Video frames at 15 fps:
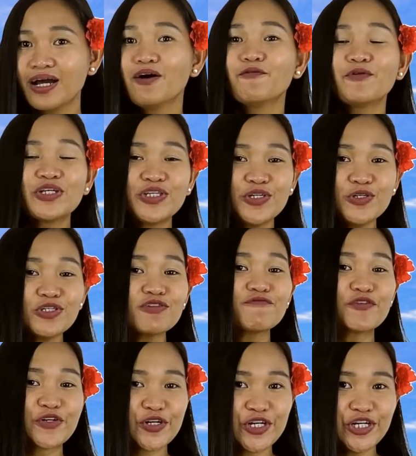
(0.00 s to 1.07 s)
When used
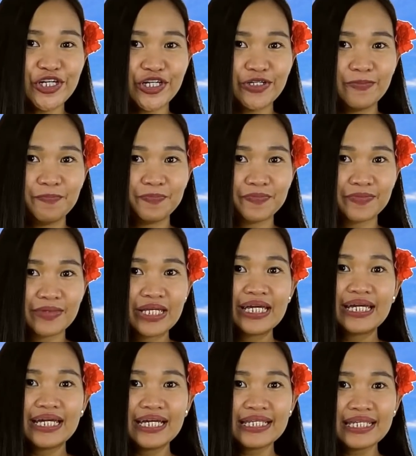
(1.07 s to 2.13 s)
for good,
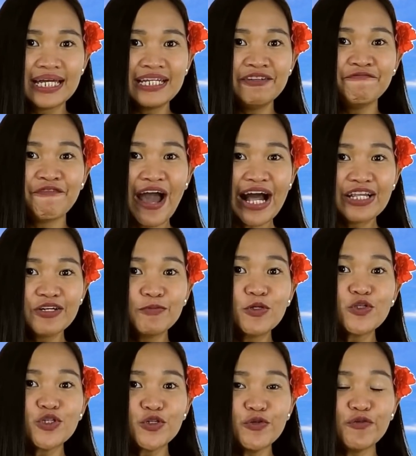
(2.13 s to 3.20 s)
it's an invaluable
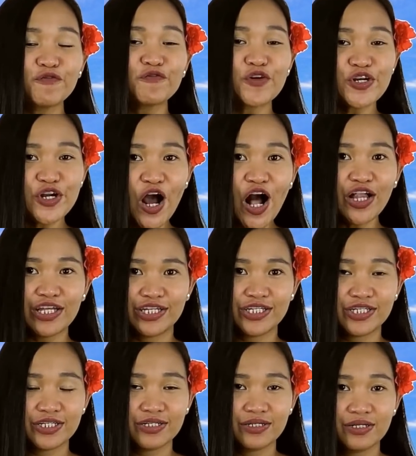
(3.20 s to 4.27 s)
tool for
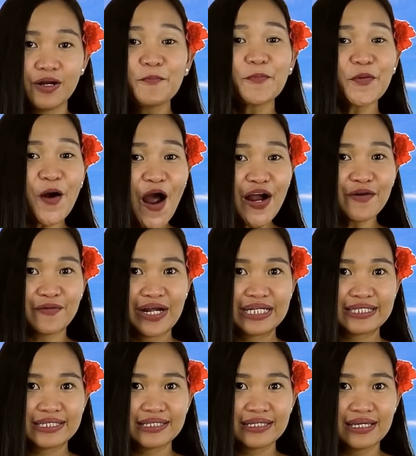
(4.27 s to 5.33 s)
knowledge,
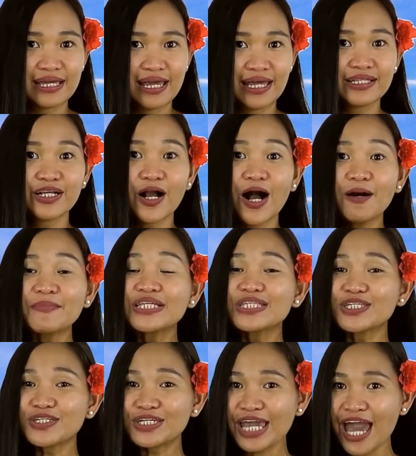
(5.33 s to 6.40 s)
progress, and coming
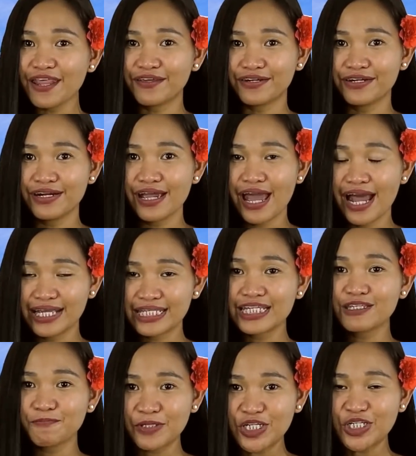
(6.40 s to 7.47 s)
together as a
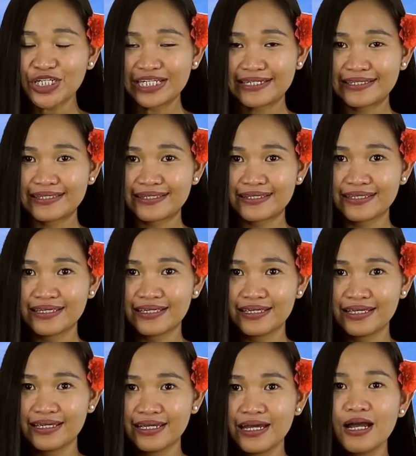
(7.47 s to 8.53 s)
species.
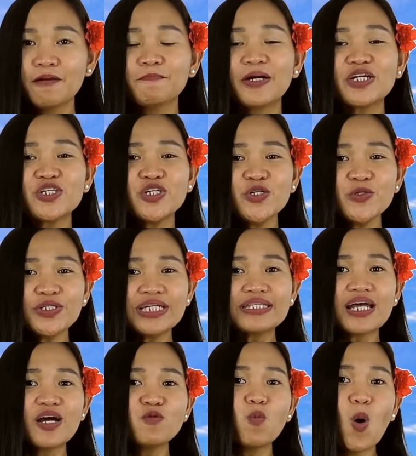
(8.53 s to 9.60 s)
But use it
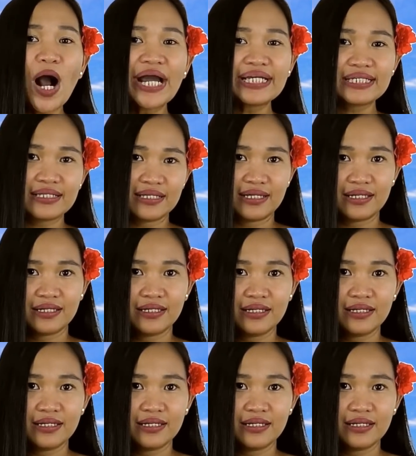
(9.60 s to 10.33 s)
unwisely,